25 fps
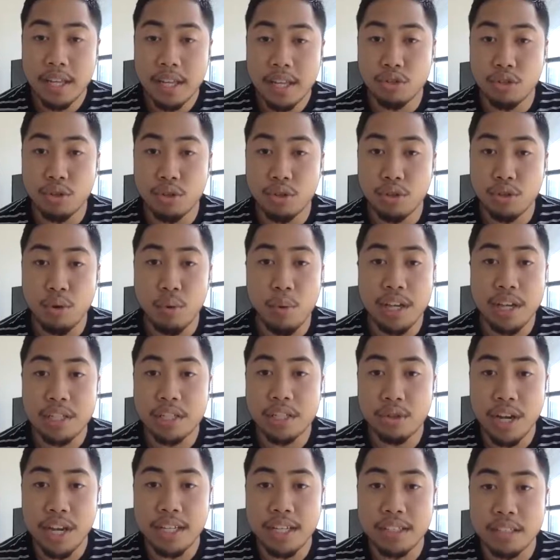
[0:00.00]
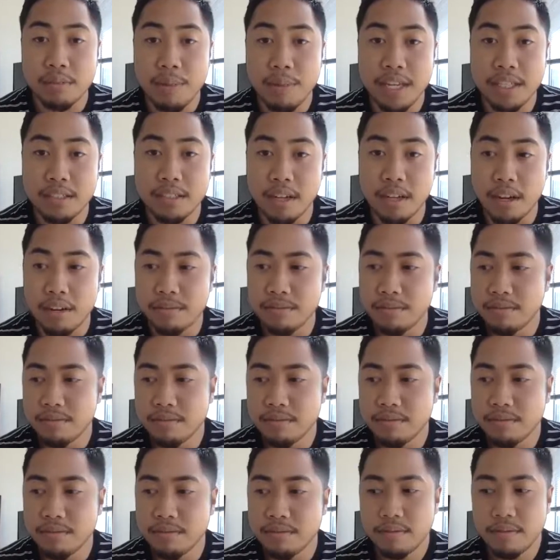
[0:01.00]
So the way you trade is based off
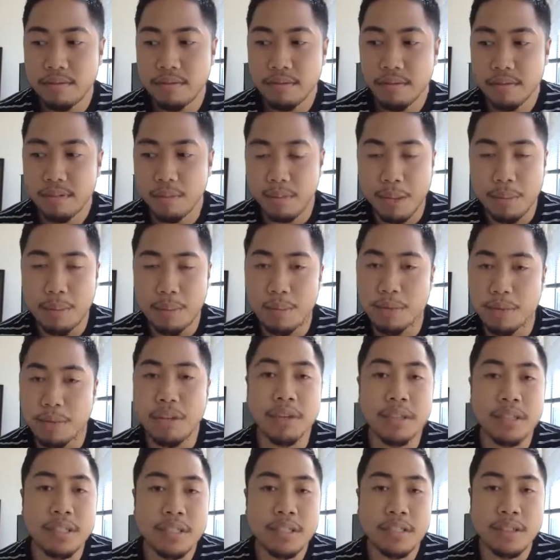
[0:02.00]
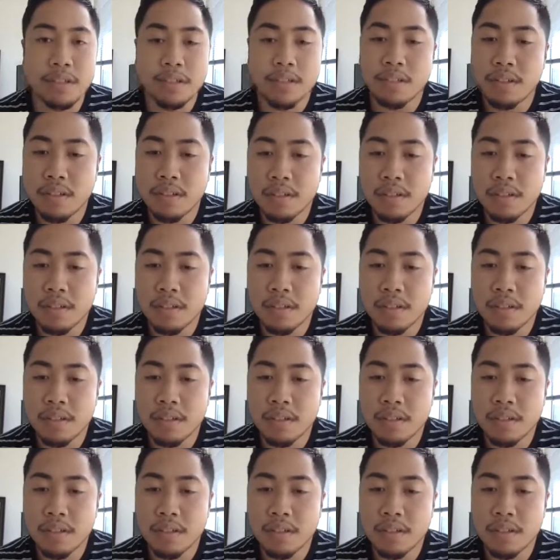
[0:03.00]
the people that you listen to.